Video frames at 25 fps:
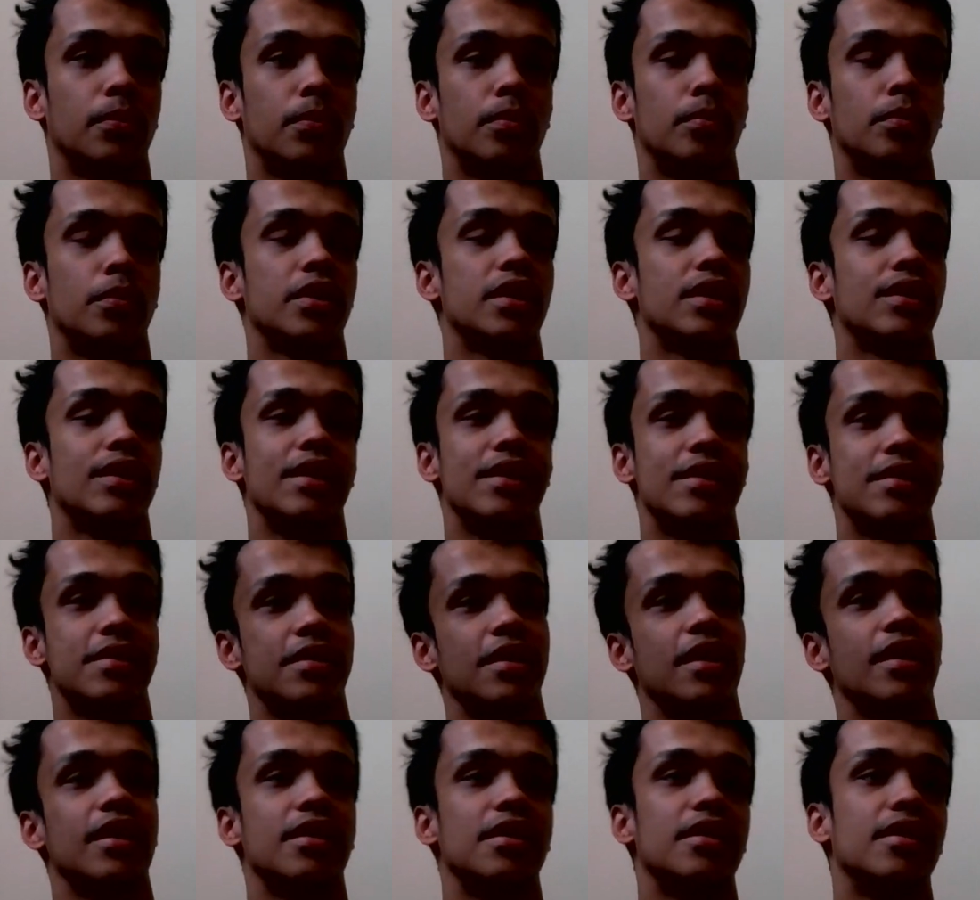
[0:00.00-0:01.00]
what they
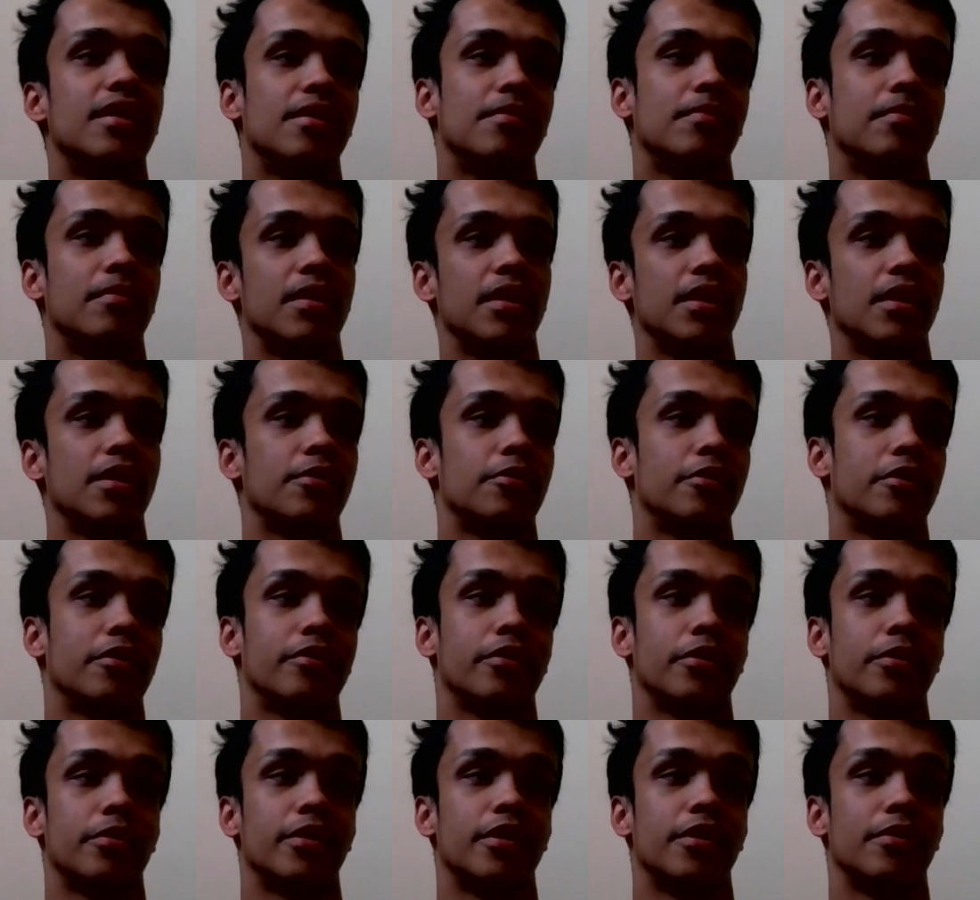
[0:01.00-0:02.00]
said, being where
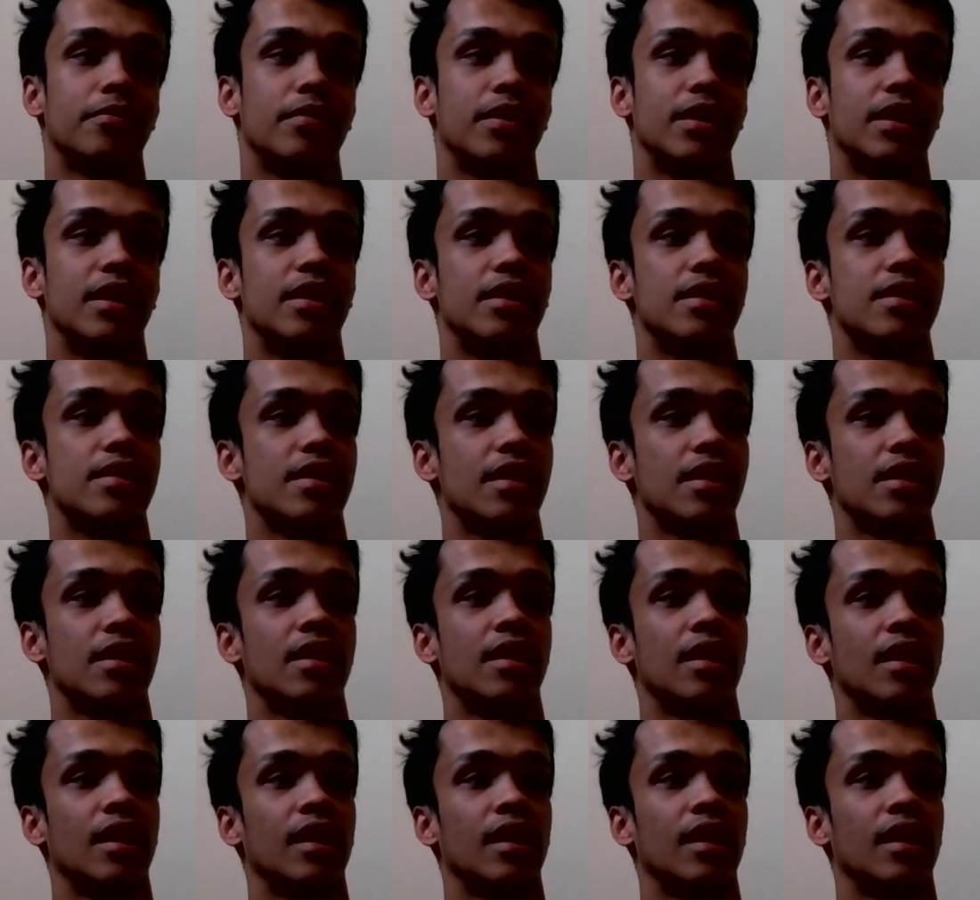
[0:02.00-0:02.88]
we want to be, is that